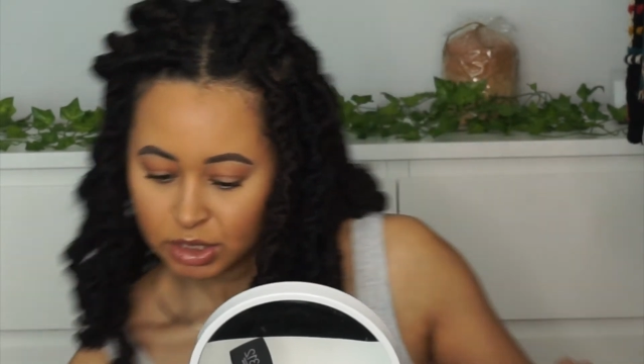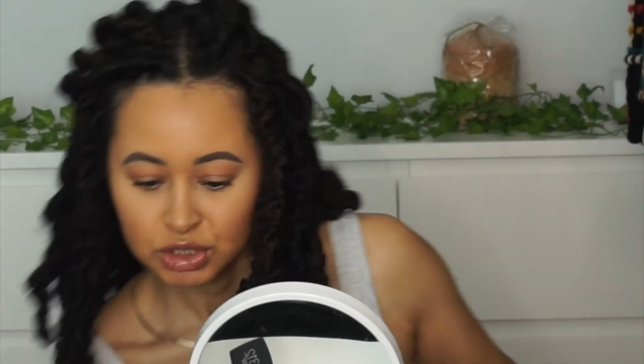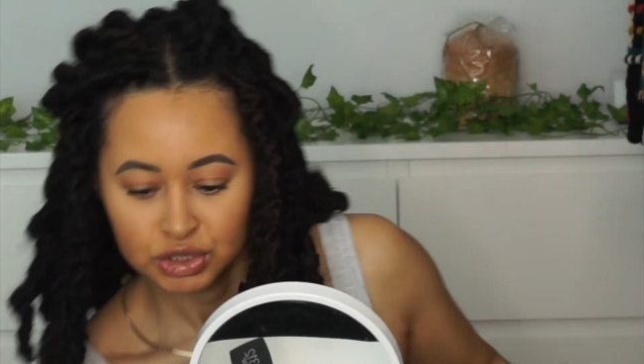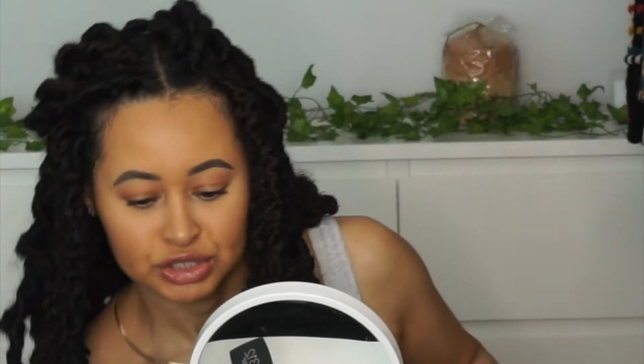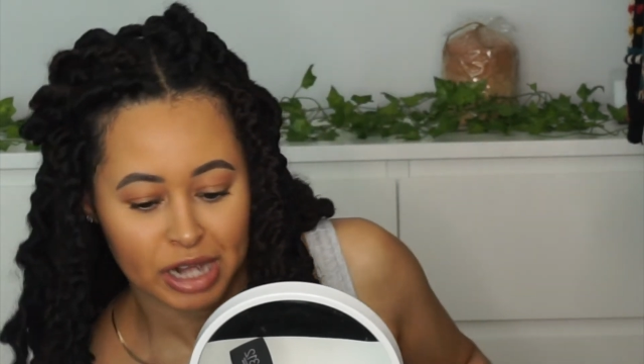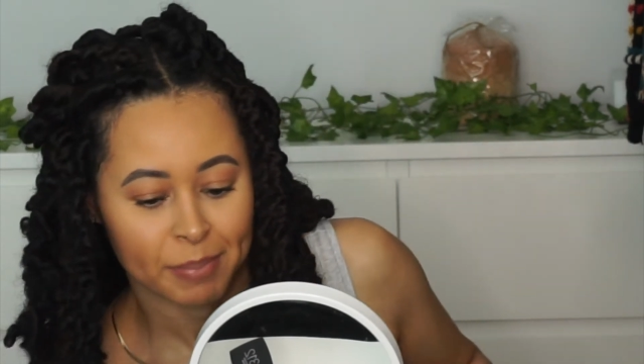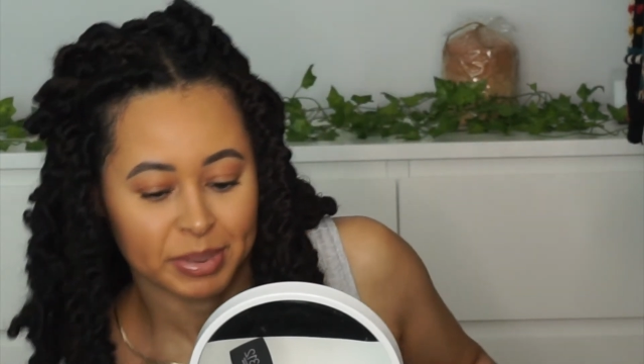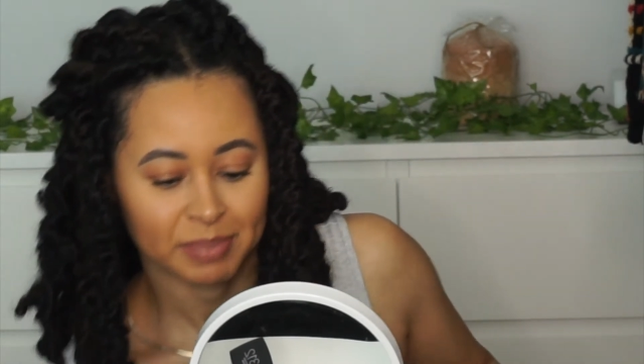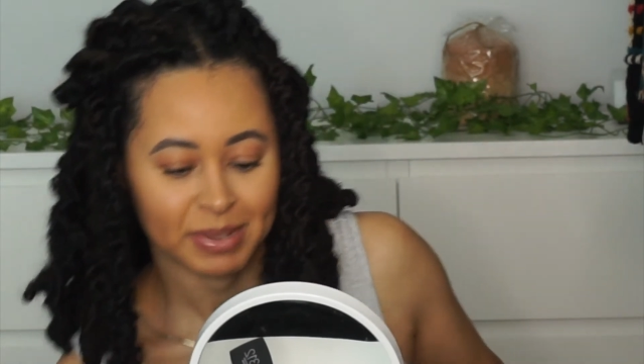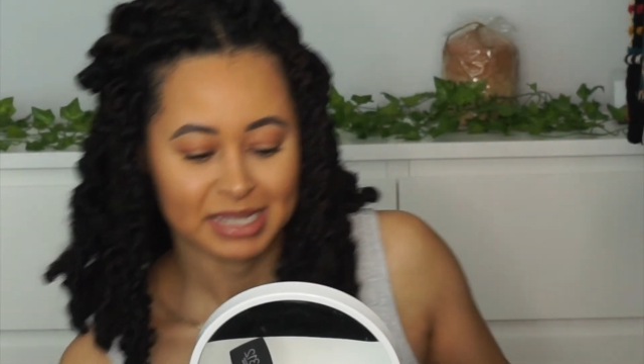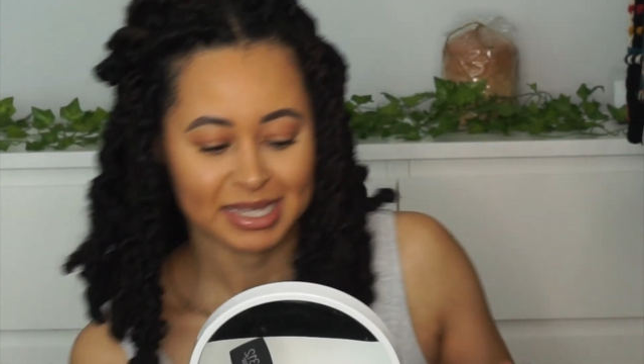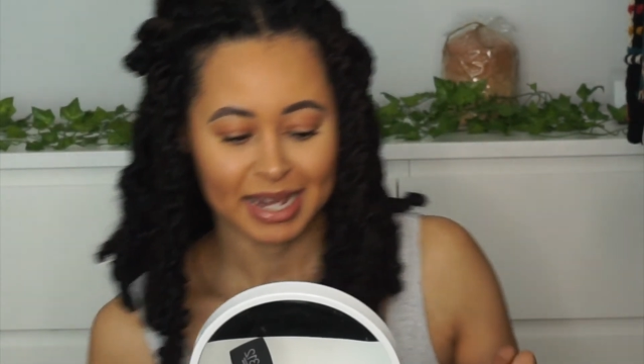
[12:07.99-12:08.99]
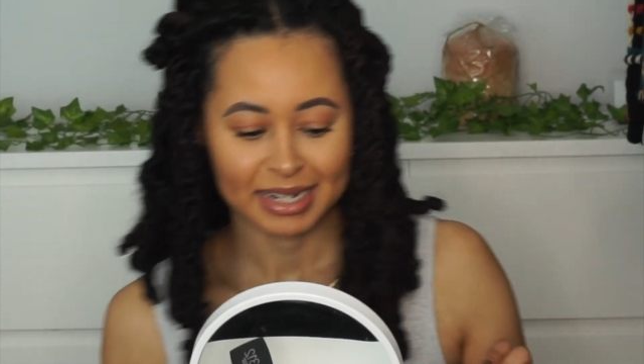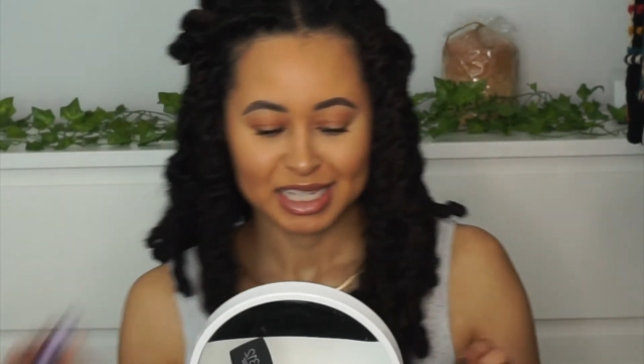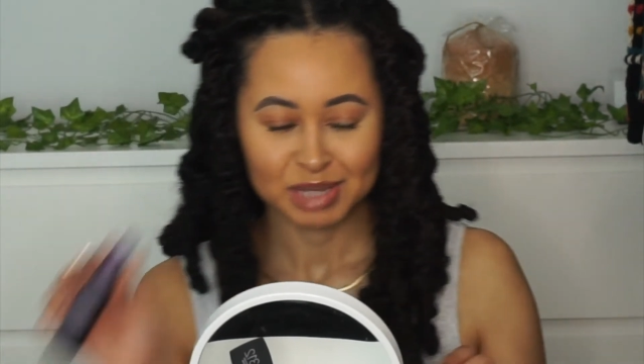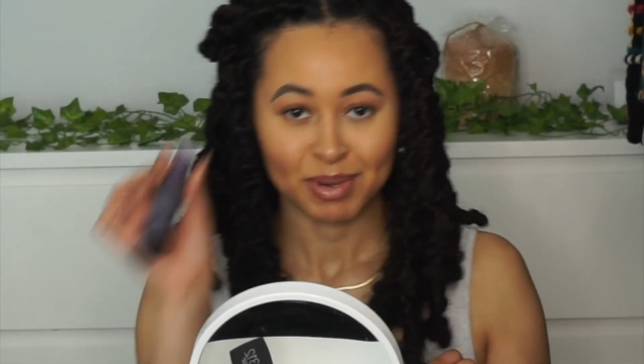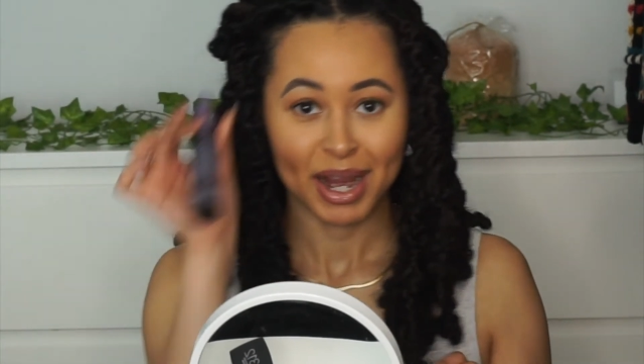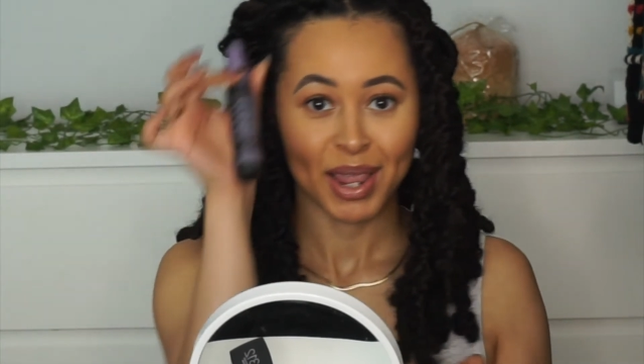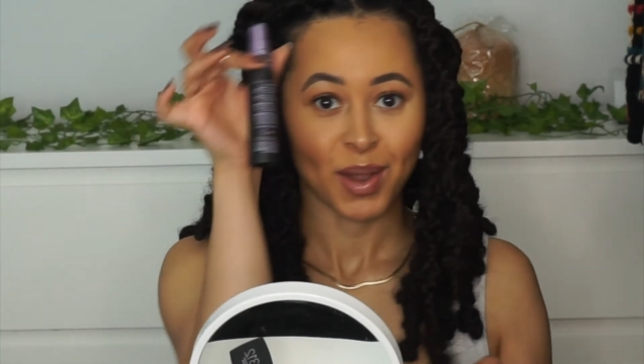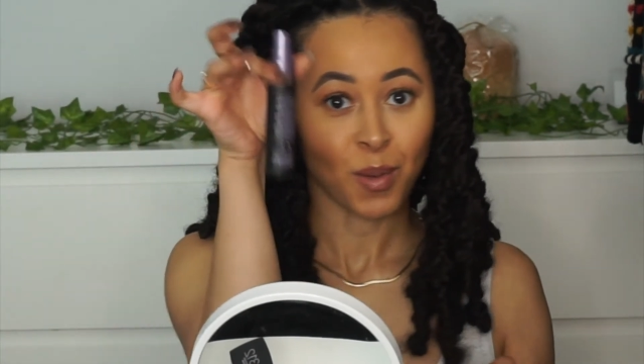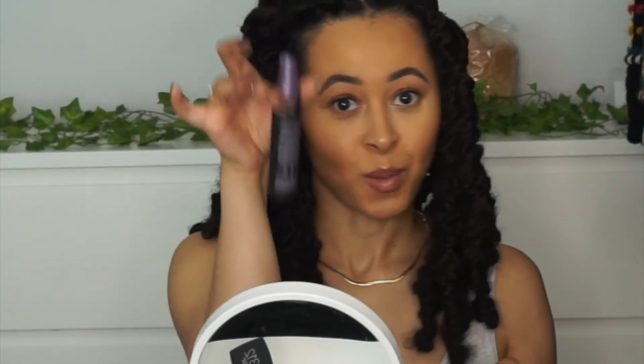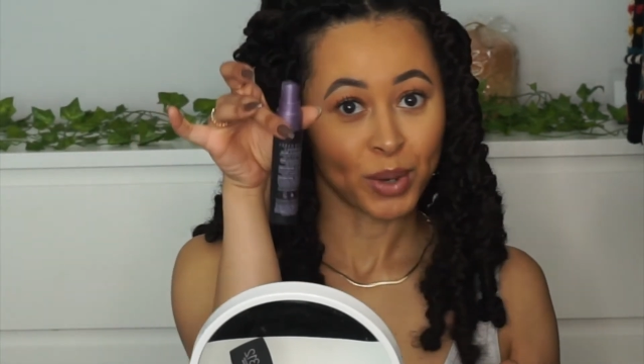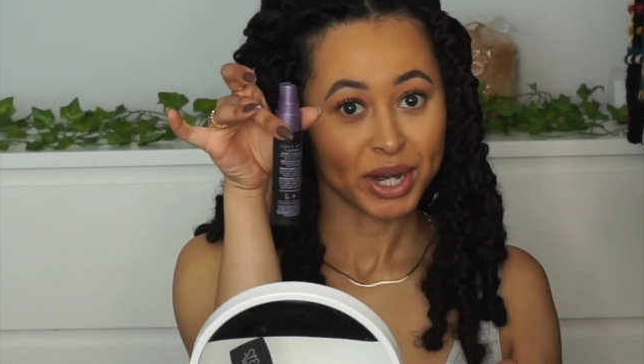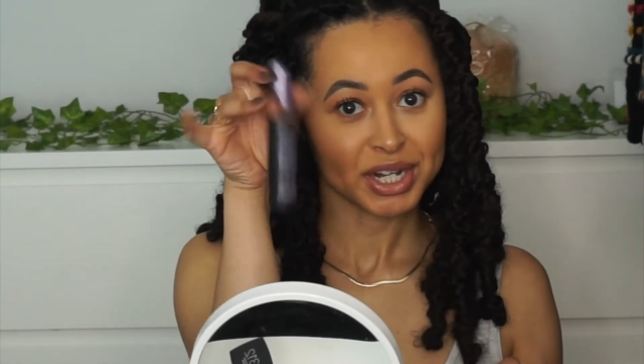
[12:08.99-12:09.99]
drop to my setting spray.
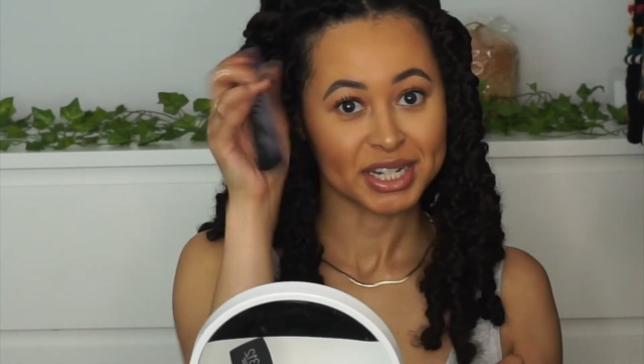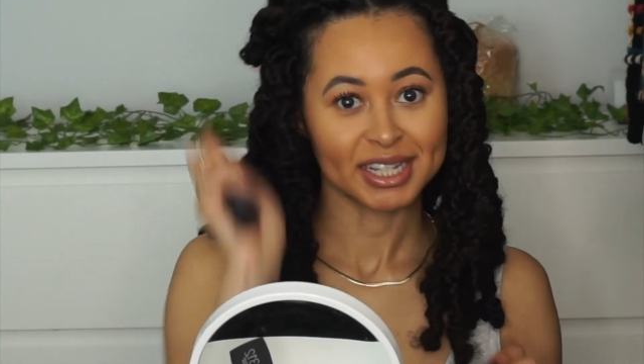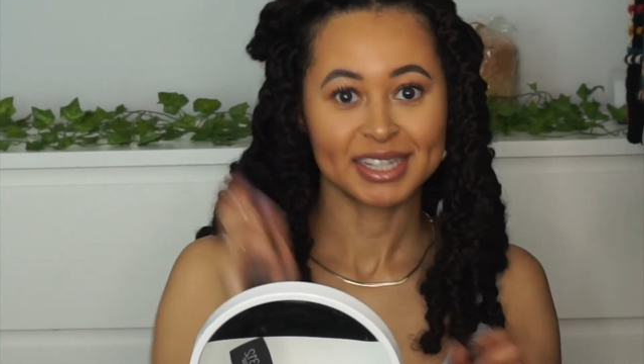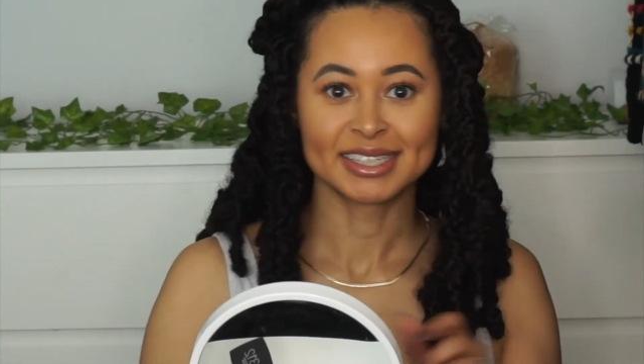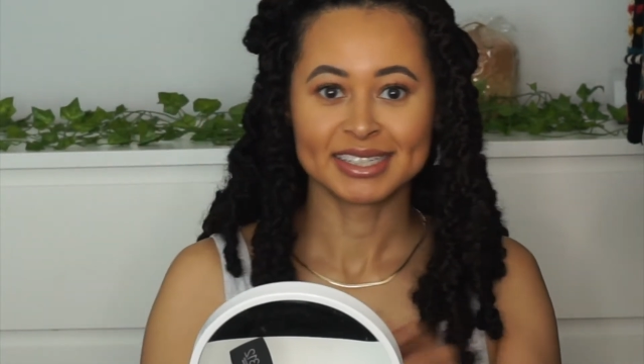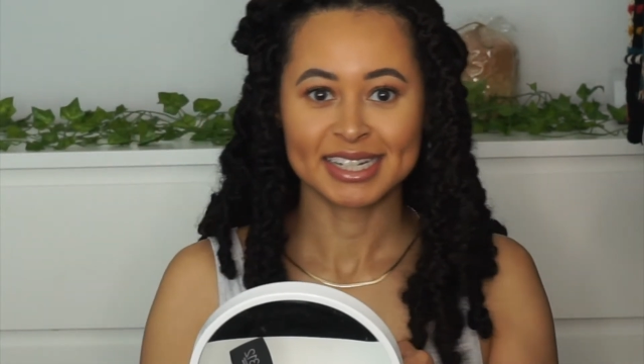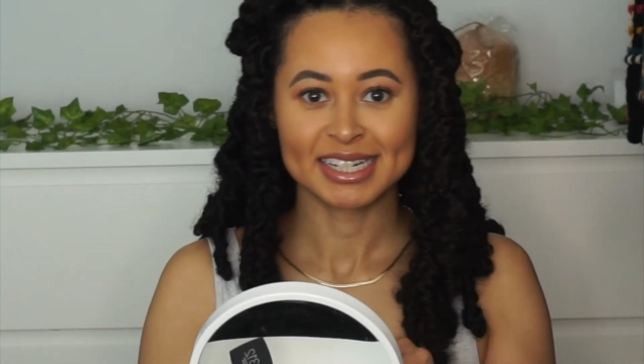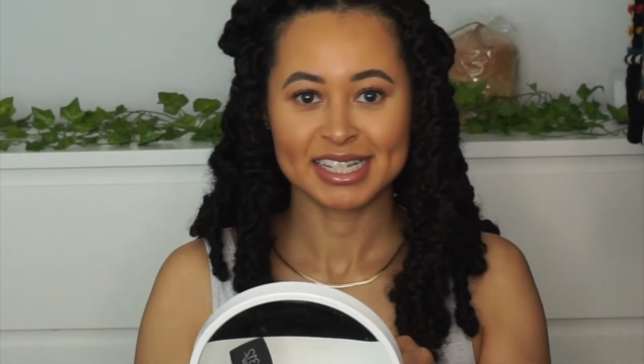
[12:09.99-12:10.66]
We're done.